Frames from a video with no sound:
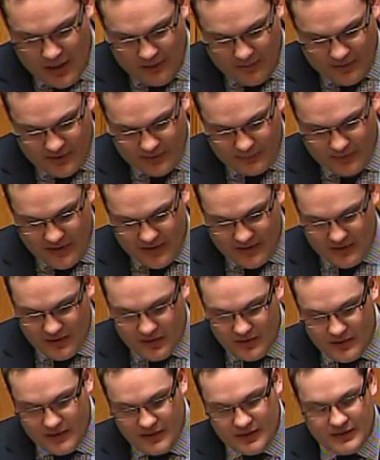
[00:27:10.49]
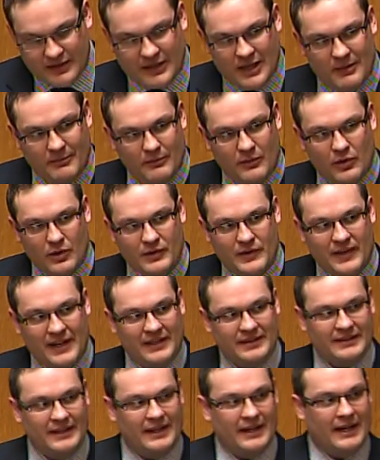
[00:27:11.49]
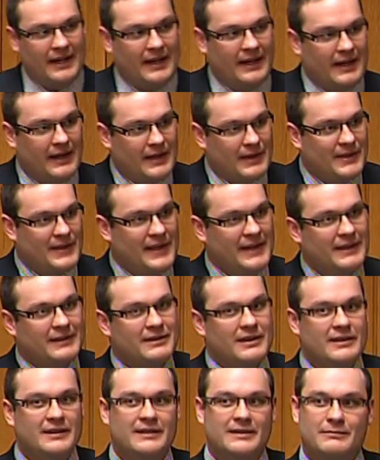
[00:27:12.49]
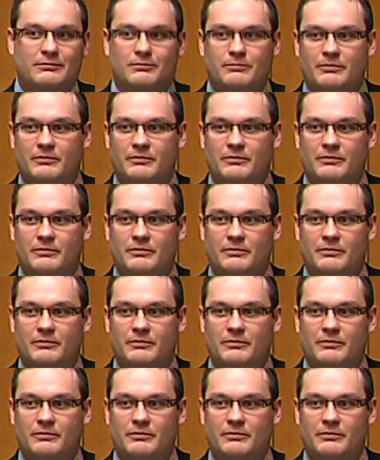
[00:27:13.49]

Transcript: Mr. Speaker, there's a couple more things that I think the